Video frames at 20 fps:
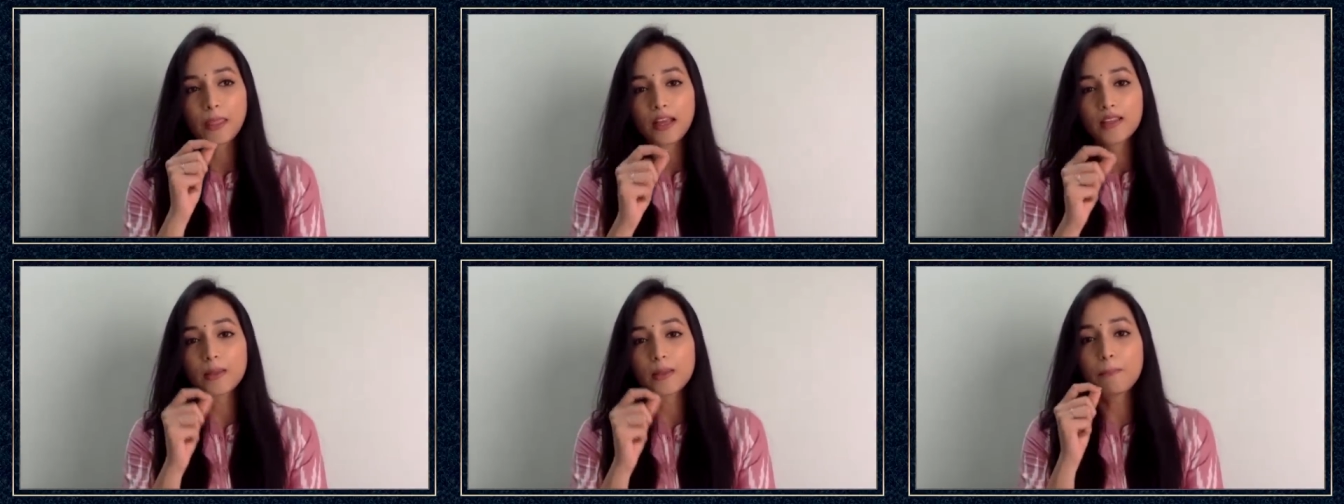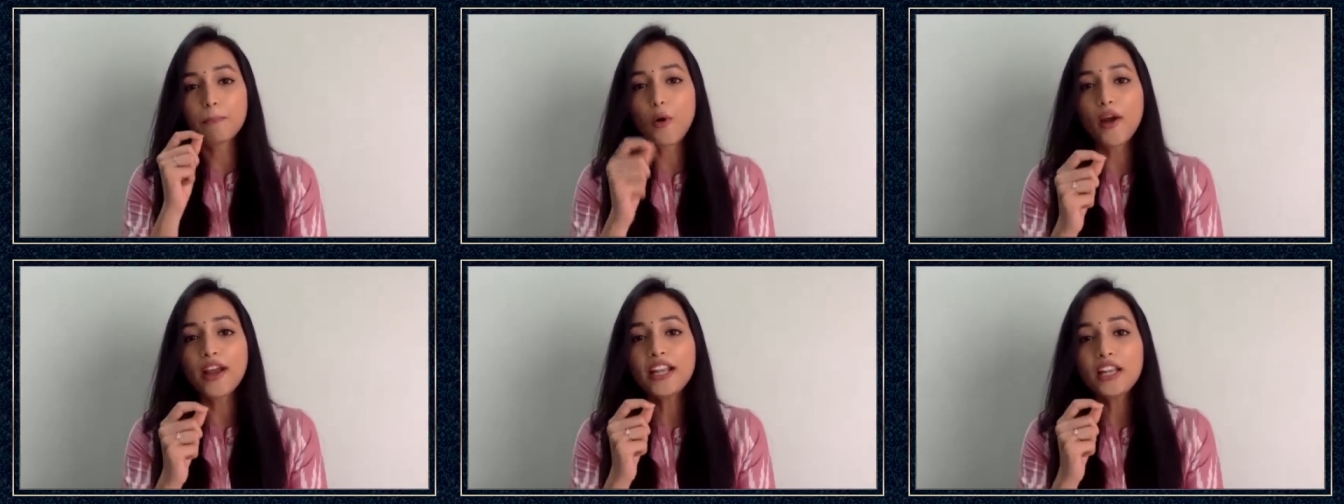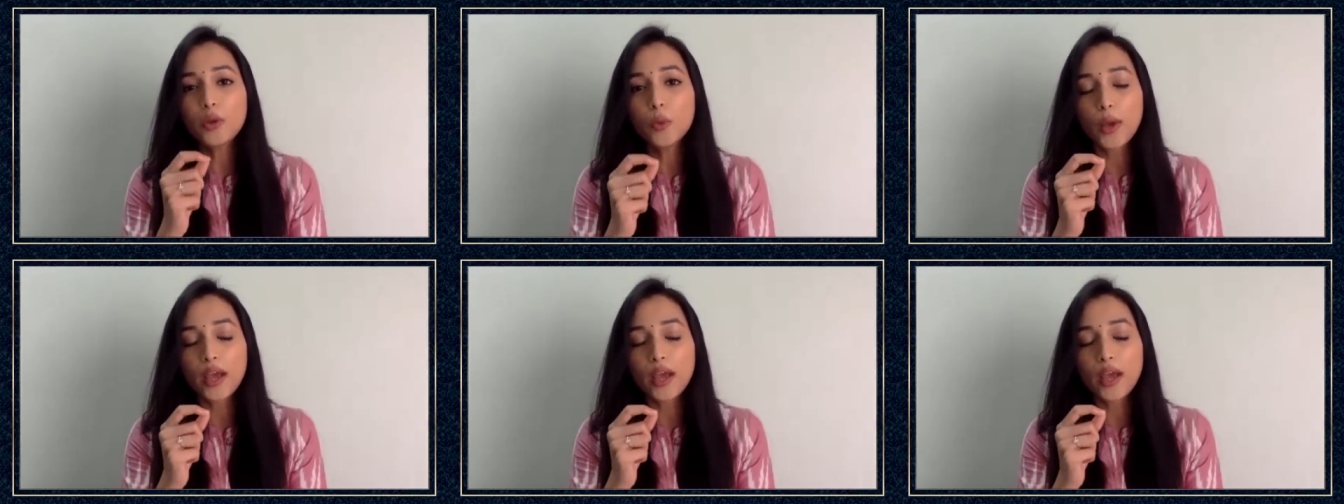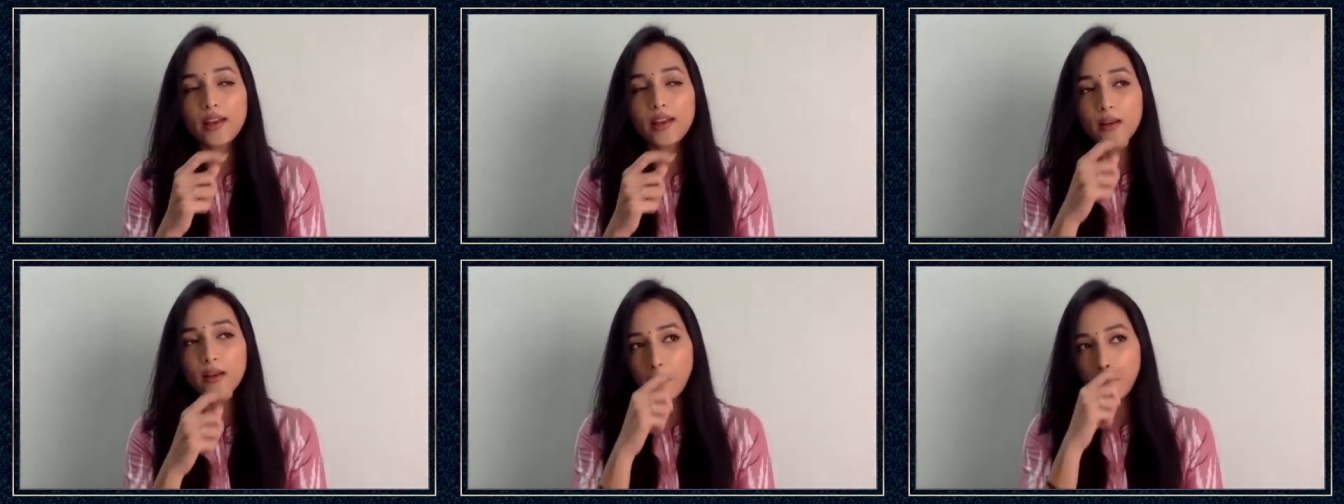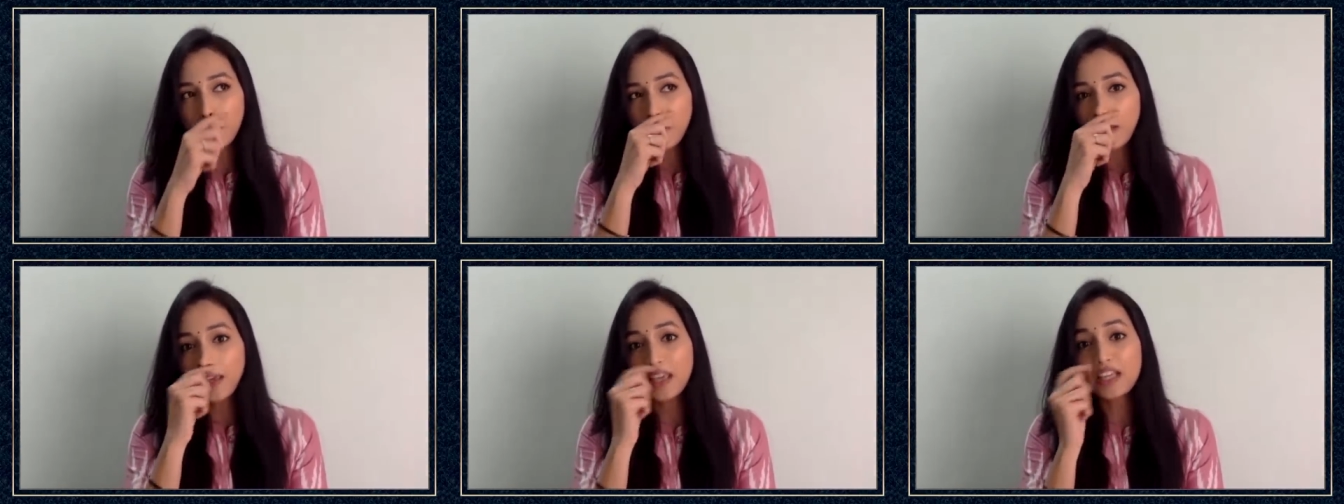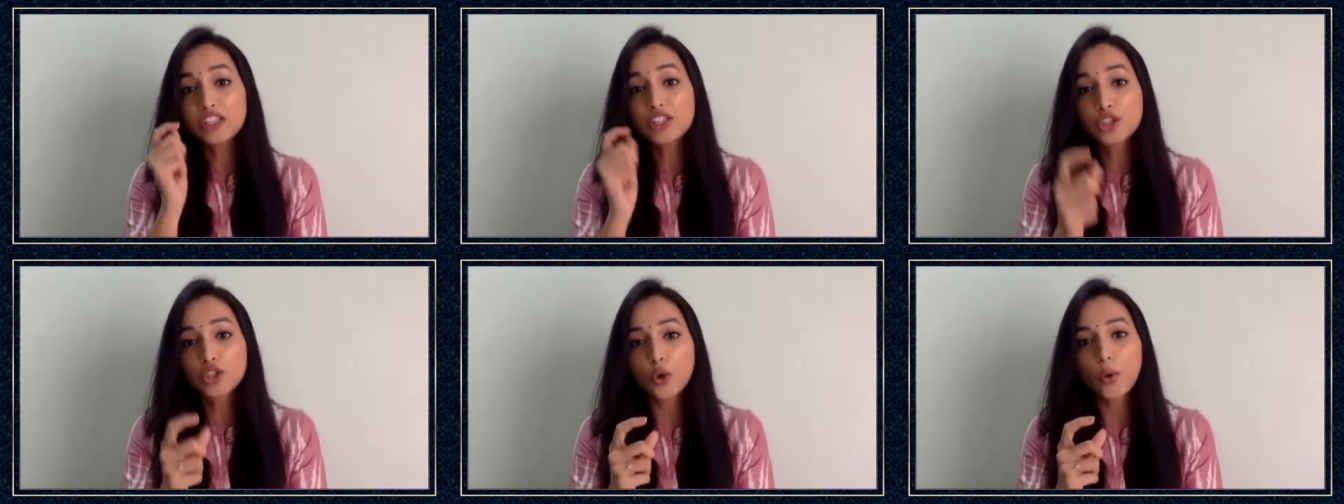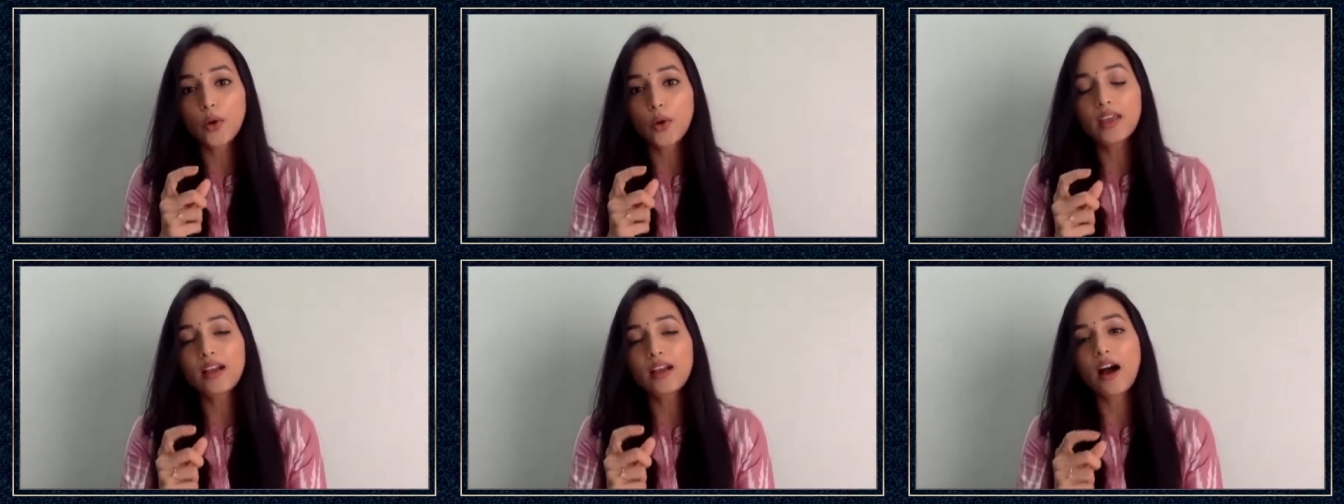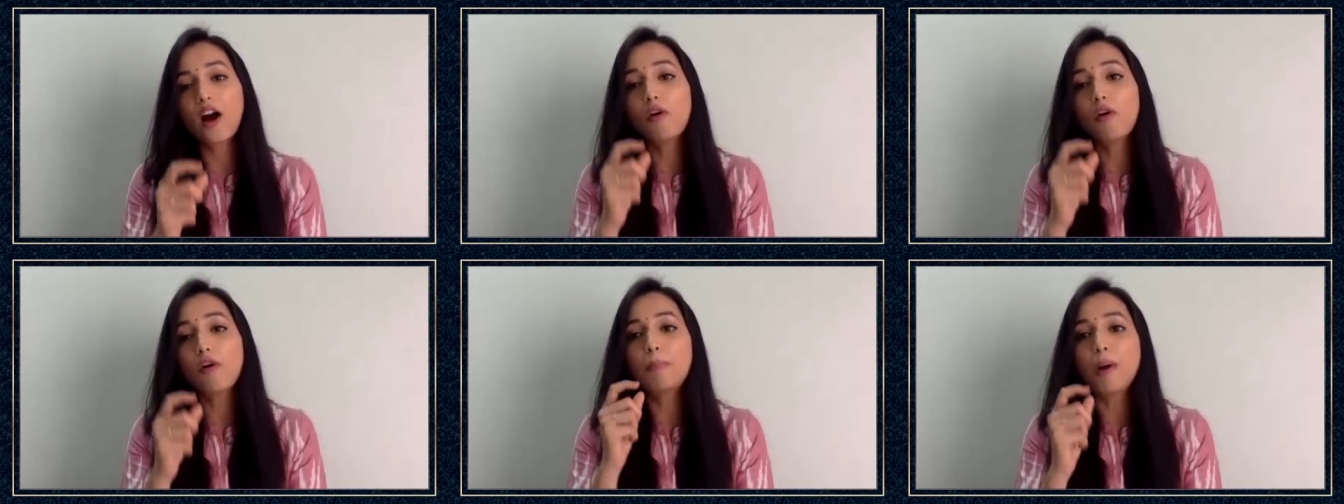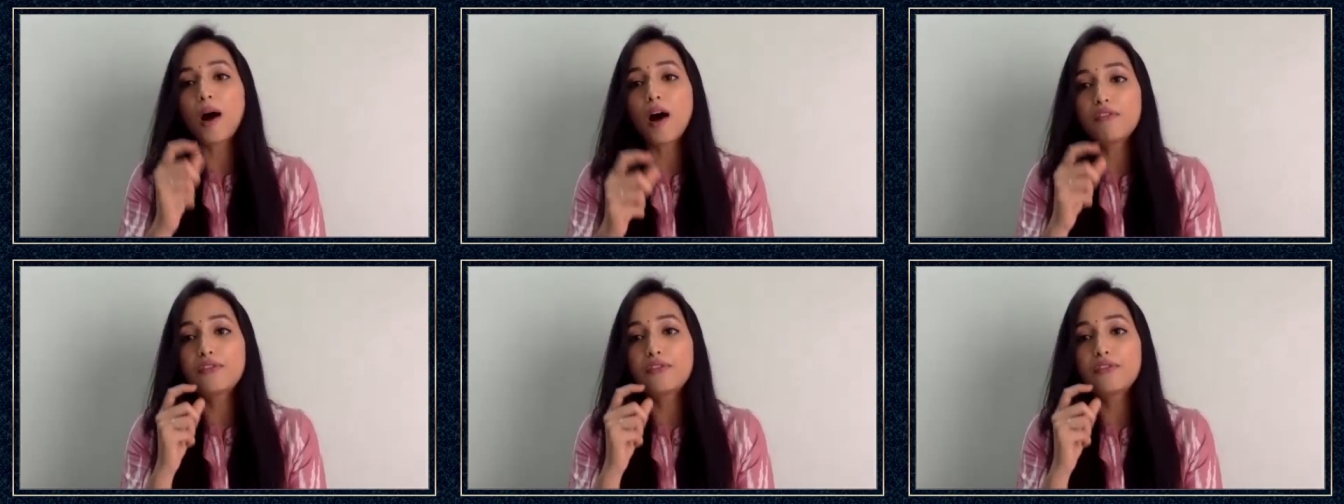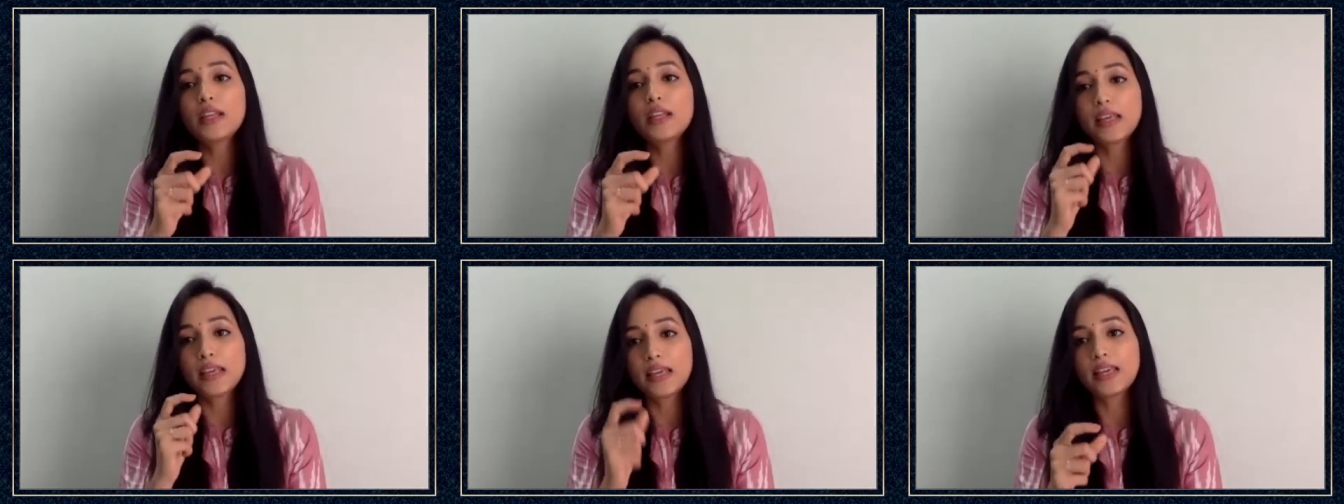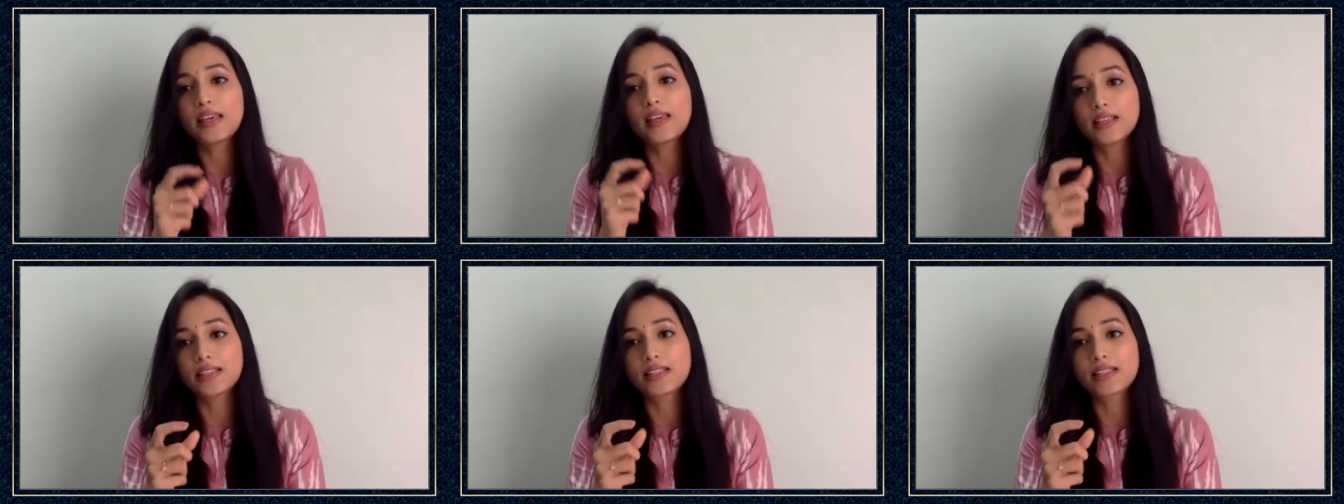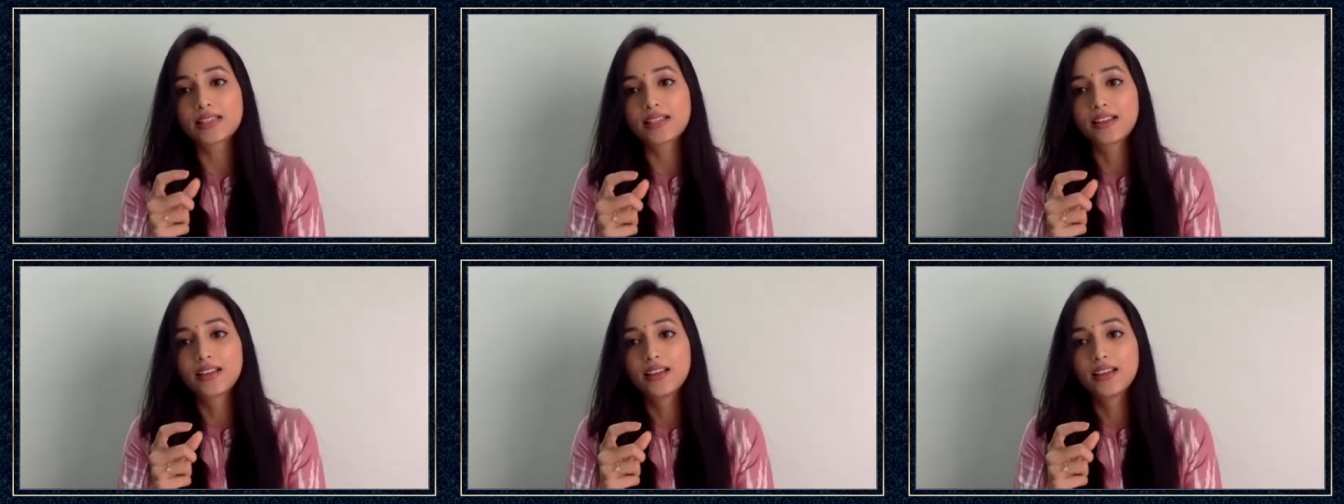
the point where he's showing how powerful he is.